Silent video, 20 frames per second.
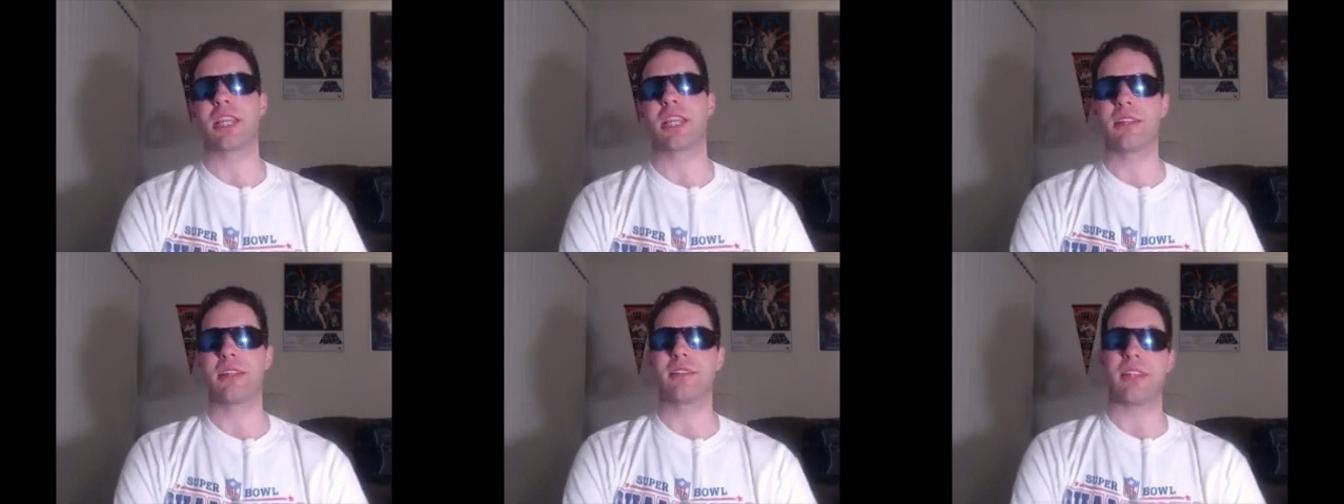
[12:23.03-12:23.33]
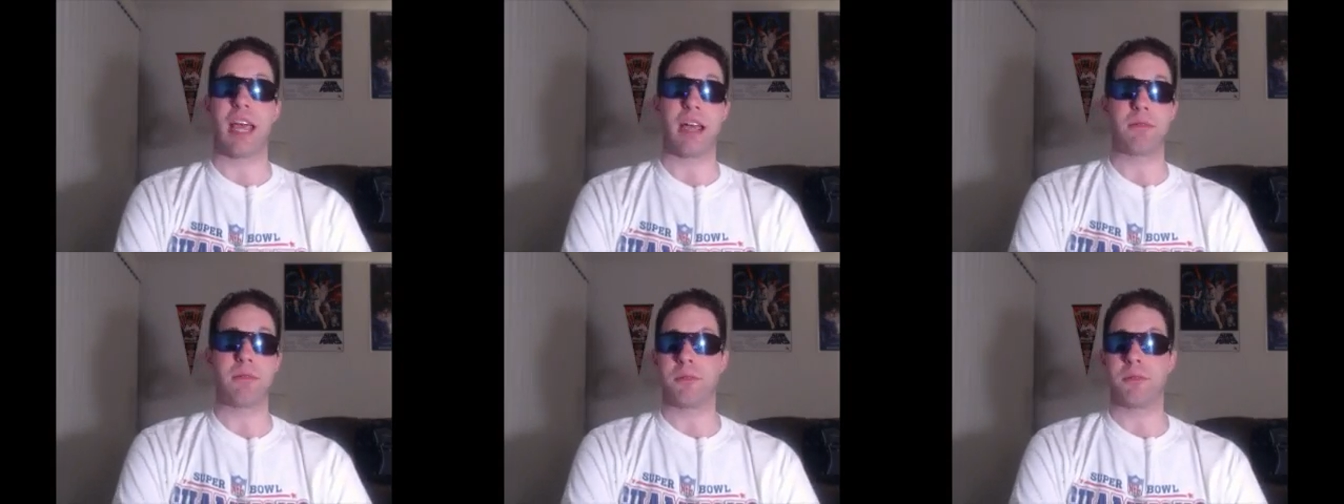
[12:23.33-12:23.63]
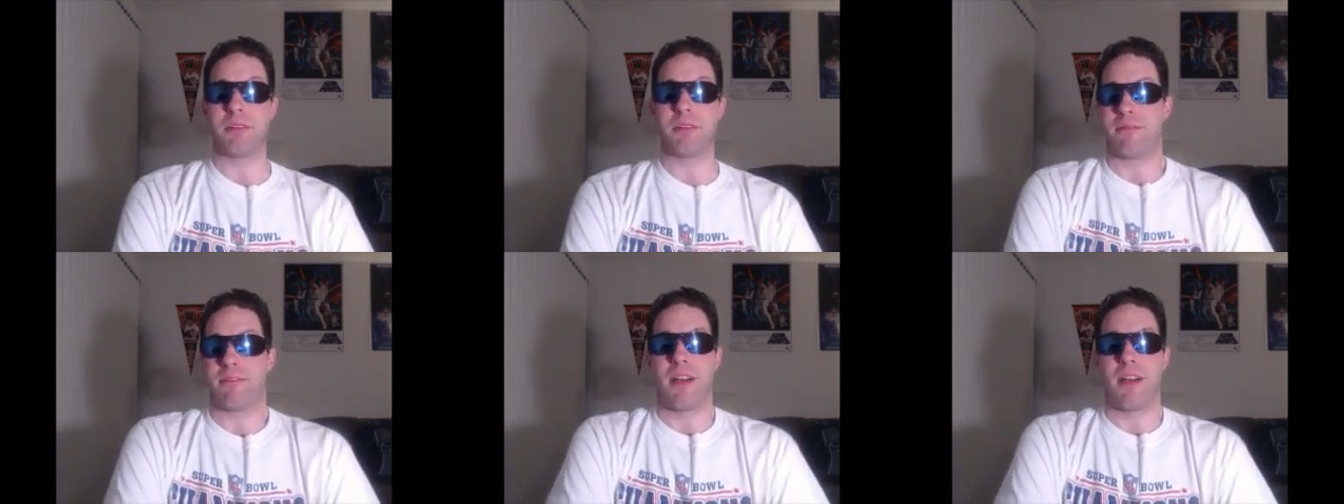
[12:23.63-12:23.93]
That
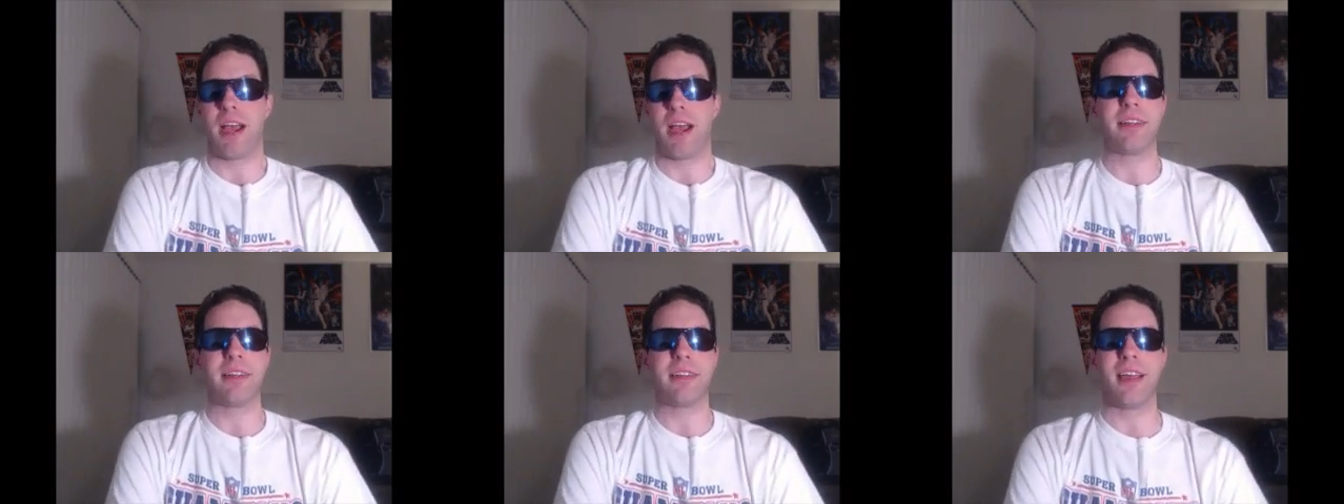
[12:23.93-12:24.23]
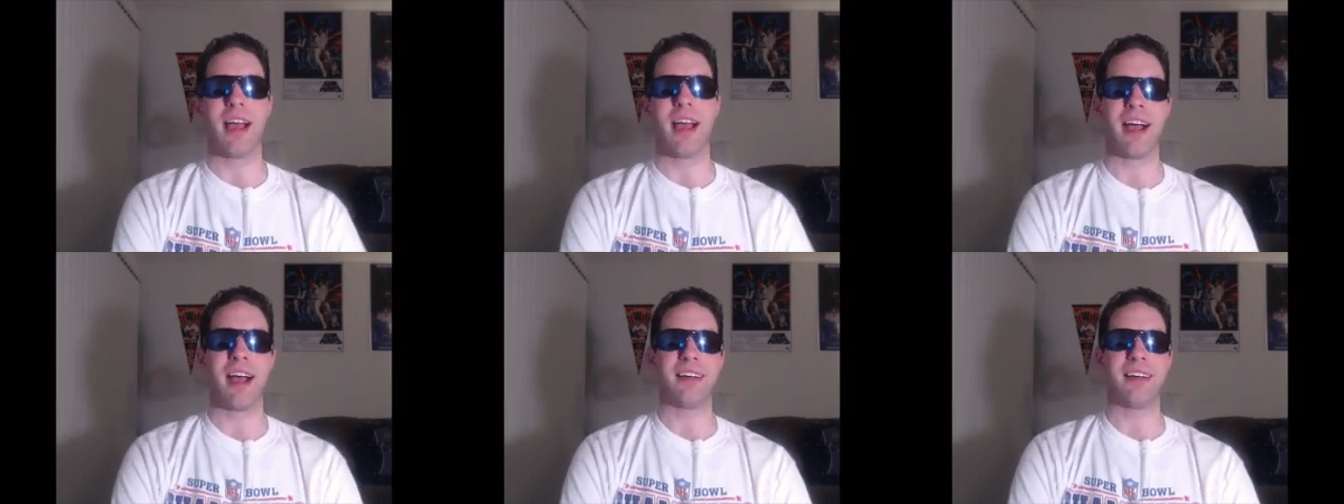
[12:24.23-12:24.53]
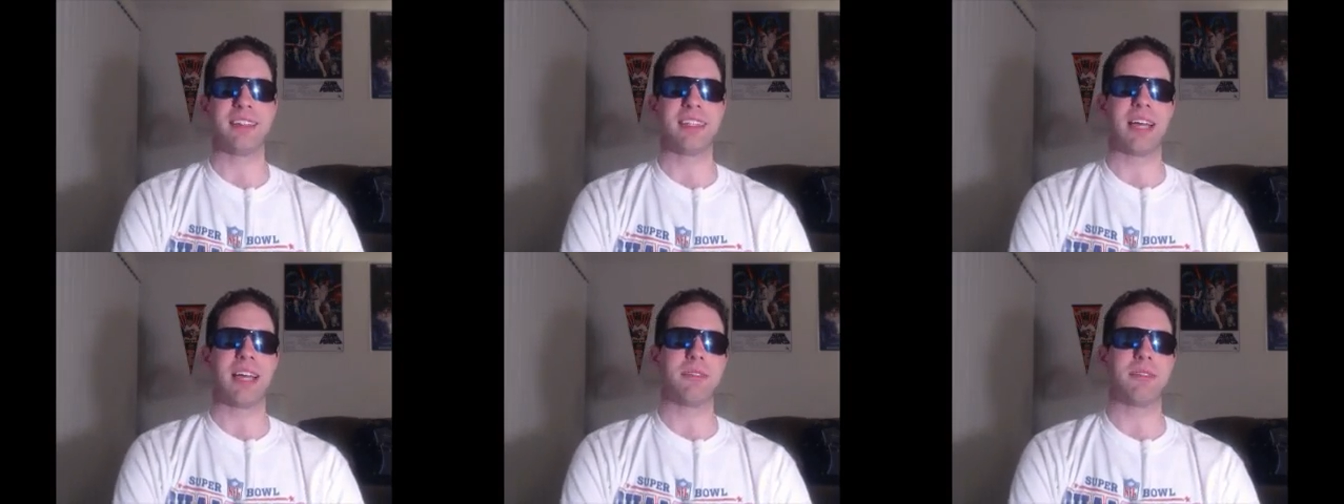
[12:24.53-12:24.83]
would be fine.
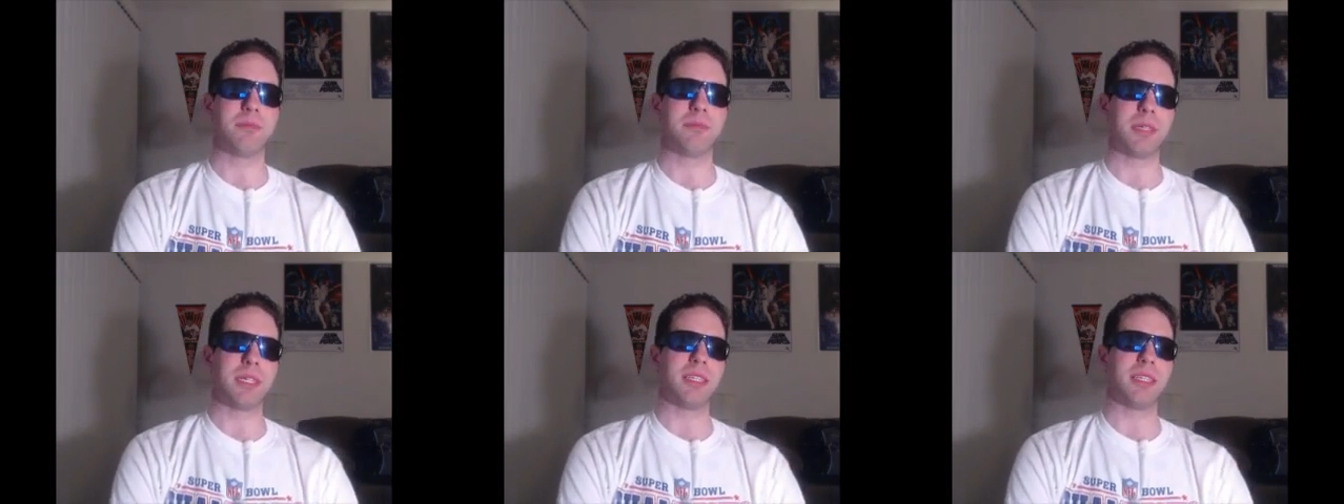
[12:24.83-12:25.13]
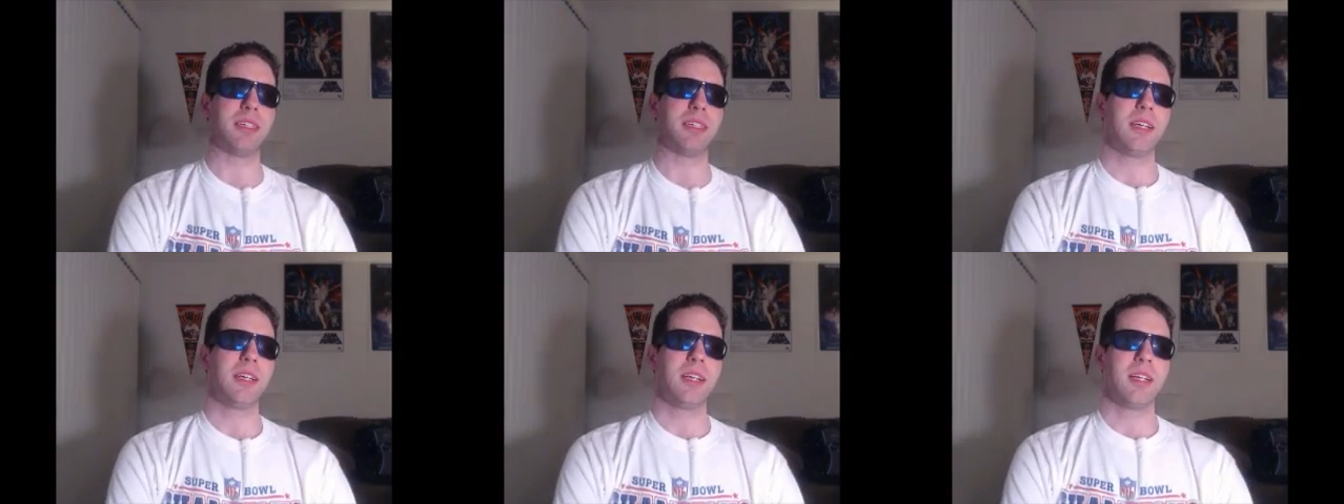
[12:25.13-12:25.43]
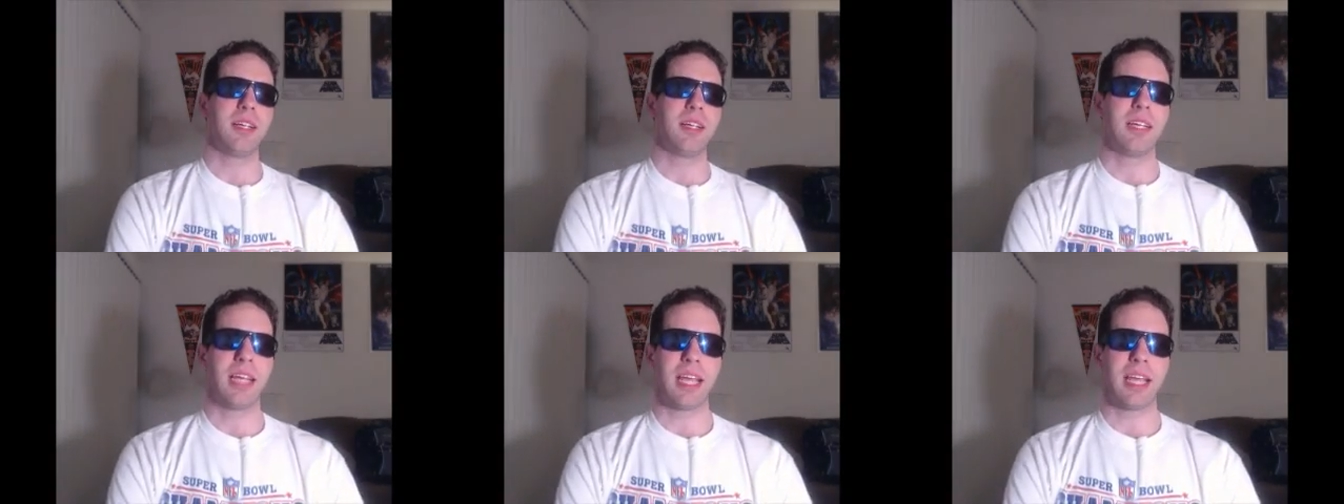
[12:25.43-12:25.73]
That would be
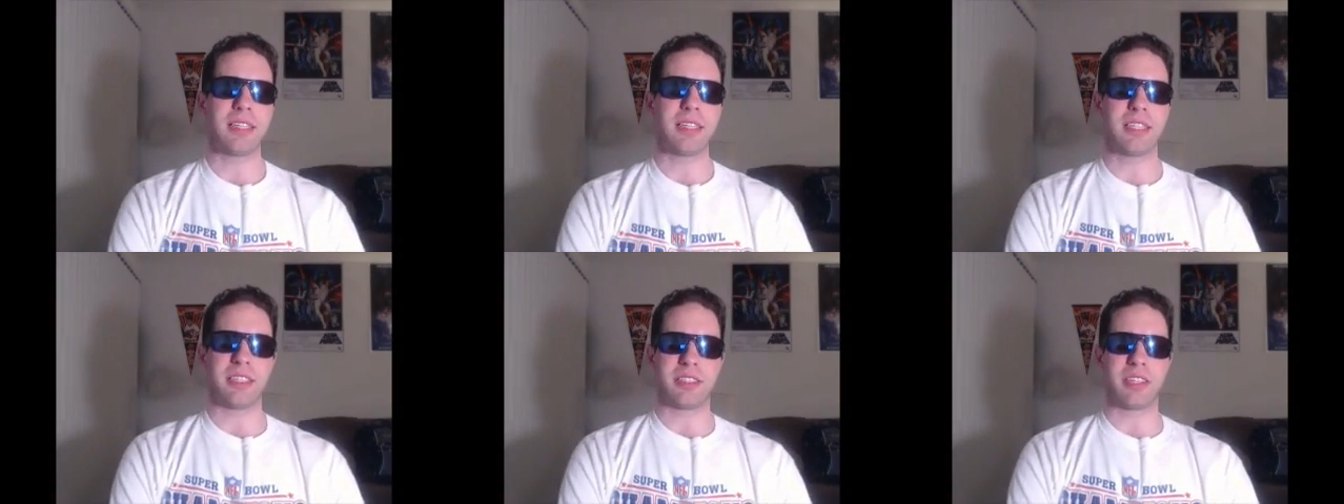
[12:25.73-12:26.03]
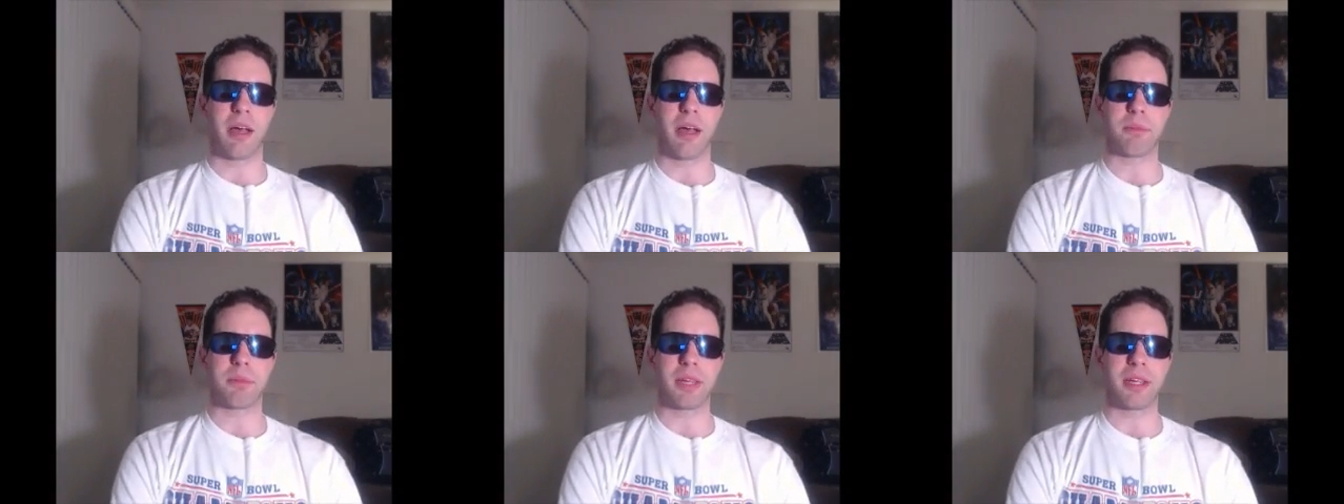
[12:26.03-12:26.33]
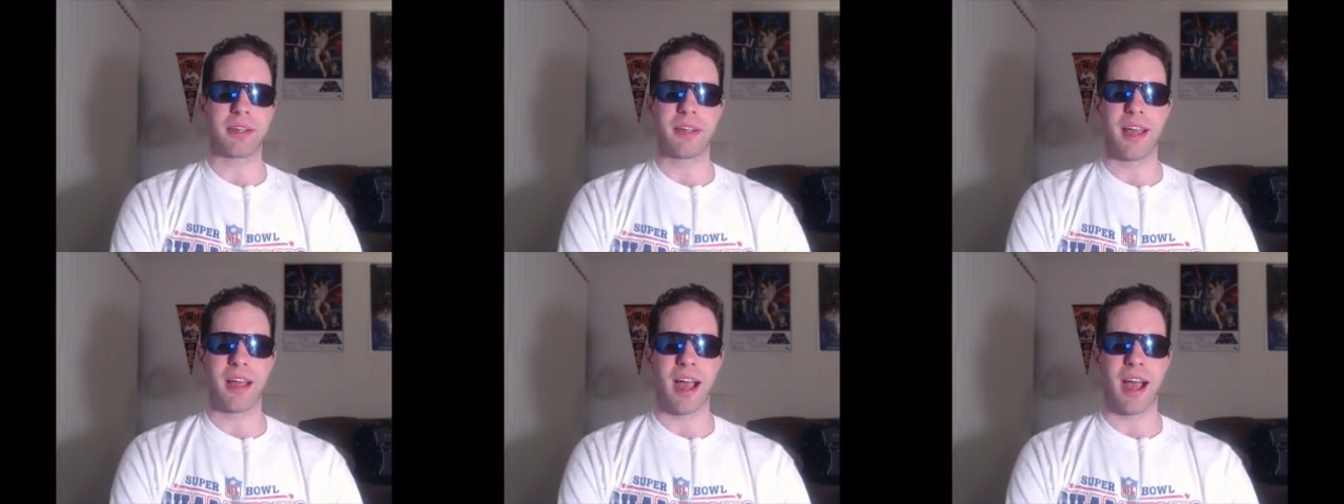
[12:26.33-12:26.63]
at least
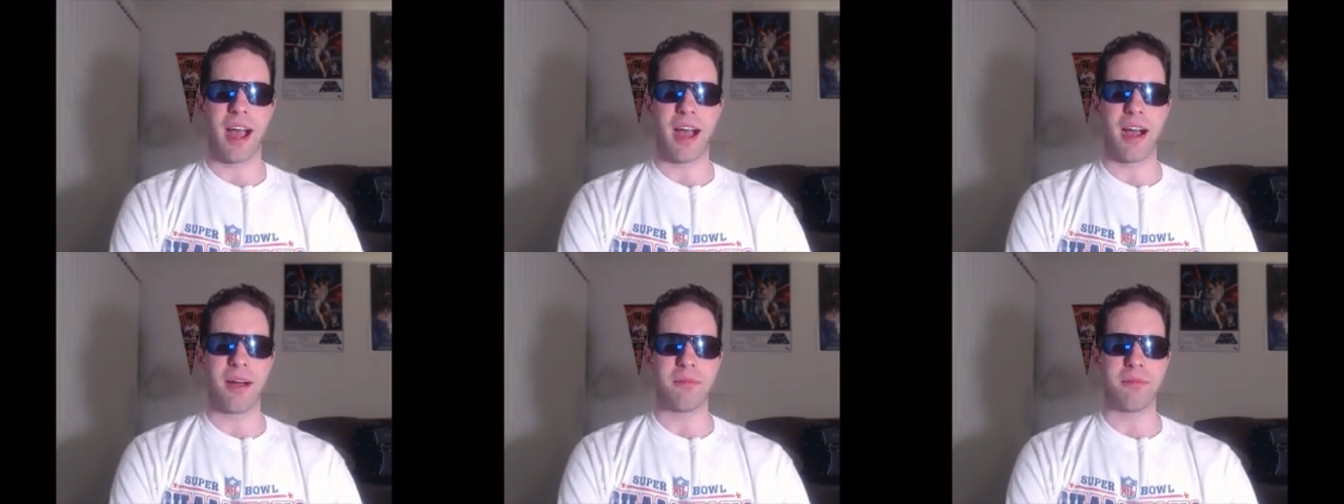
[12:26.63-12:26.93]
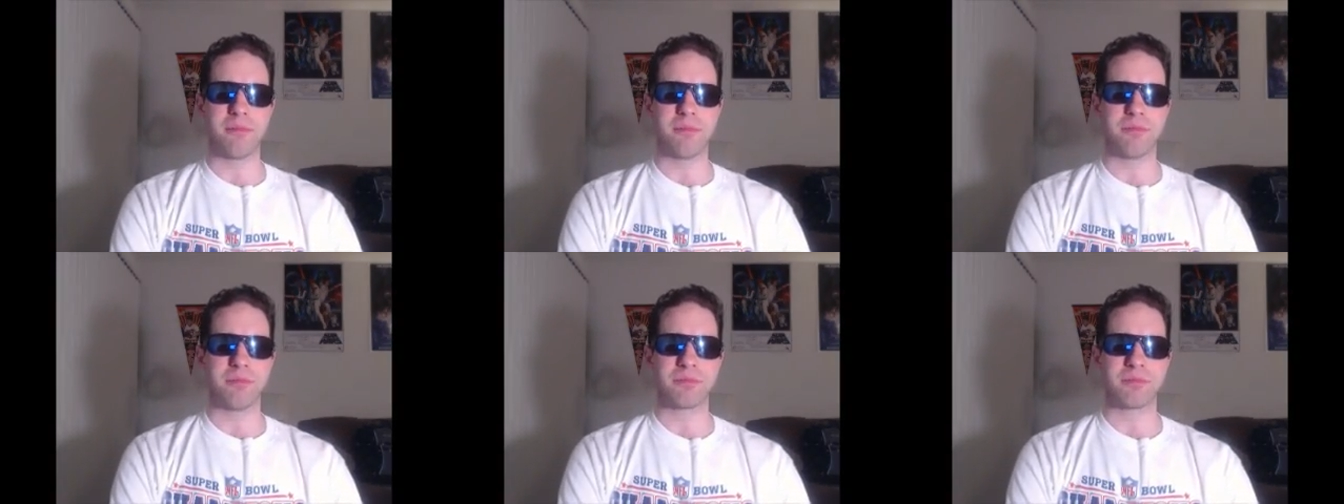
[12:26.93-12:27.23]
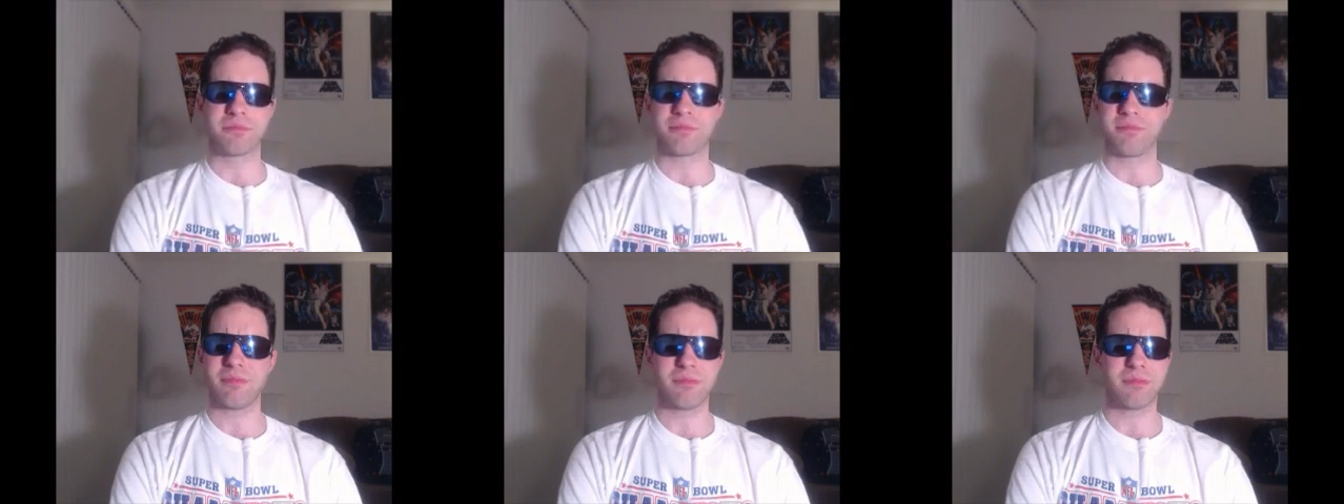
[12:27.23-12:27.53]
something.